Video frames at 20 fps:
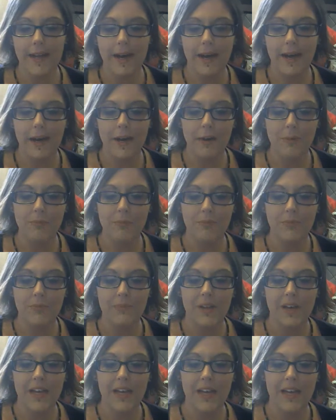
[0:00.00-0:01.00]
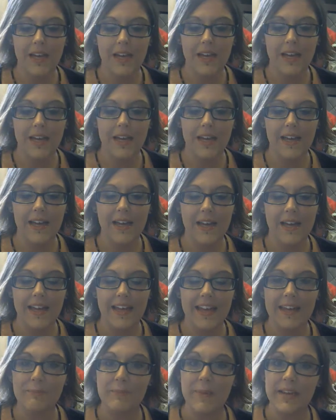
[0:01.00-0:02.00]
um,
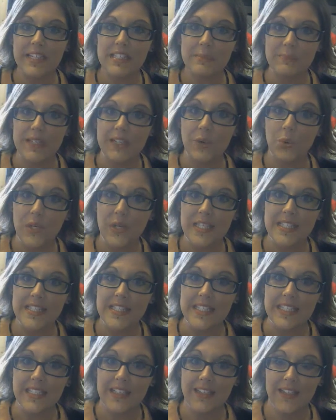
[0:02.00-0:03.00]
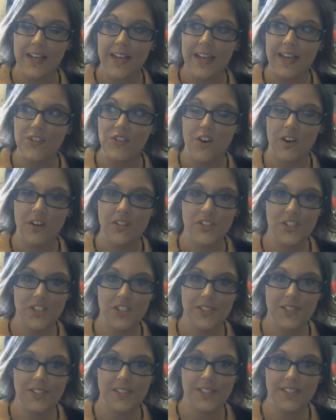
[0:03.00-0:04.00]
it makes me queasy and
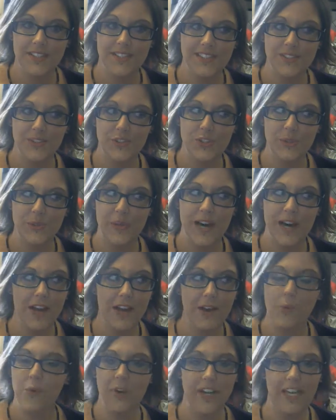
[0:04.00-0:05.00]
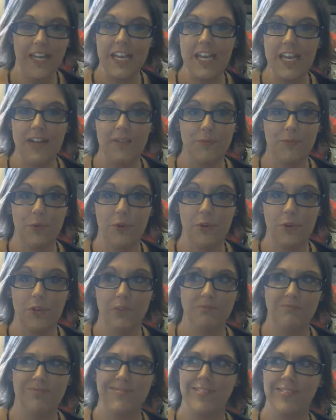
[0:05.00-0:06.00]
nauseous. So I don't want to eat for
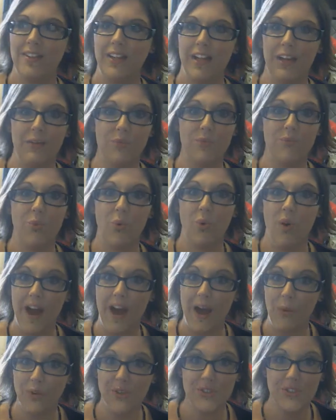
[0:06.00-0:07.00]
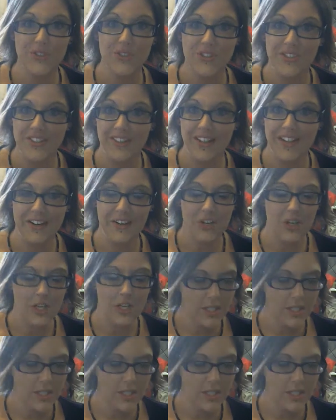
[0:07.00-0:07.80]
like four hours later.